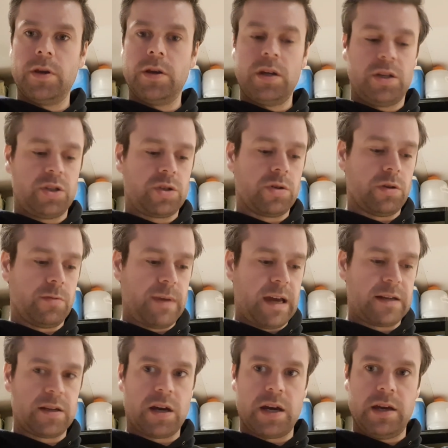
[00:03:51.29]
need to store them
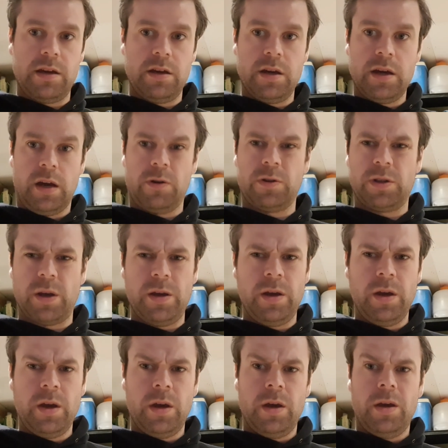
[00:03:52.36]
airtight, and also
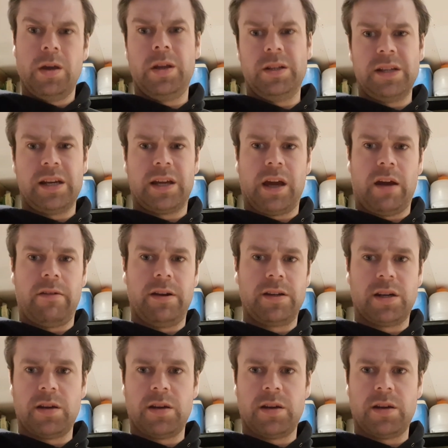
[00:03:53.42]
it's in a garage.